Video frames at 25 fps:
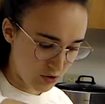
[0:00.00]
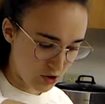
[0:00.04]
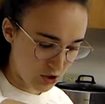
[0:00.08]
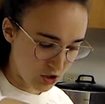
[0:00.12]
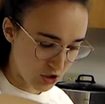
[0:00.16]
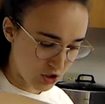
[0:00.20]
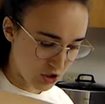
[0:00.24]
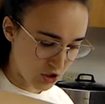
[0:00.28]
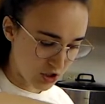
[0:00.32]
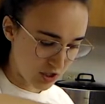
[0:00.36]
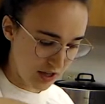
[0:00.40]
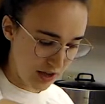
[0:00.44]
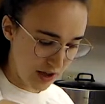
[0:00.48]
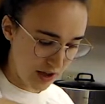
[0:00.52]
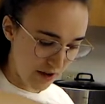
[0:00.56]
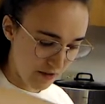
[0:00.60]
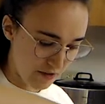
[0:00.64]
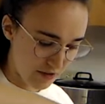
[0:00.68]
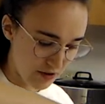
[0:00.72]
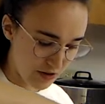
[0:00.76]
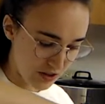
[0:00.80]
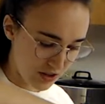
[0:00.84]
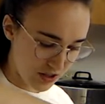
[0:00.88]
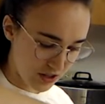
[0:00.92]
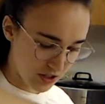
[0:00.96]
just to get
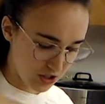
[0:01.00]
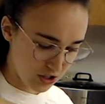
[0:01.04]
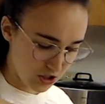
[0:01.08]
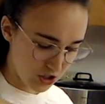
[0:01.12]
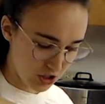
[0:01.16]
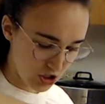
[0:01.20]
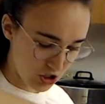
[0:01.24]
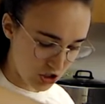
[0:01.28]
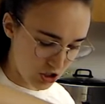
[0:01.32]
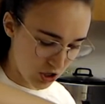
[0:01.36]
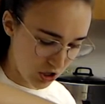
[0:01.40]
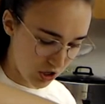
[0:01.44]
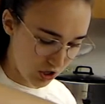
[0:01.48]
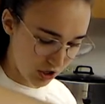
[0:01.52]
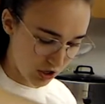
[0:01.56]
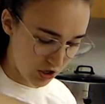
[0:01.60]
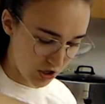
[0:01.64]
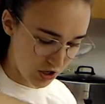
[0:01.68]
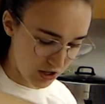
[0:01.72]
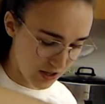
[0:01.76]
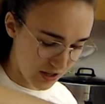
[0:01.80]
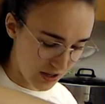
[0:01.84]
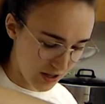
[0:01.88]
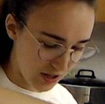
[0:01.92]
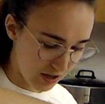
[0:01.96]
everything to start
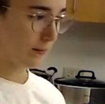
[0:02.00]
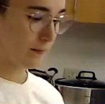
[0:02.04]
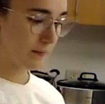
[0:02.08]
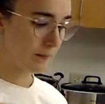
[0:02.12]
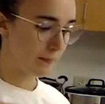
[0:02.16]
cooking.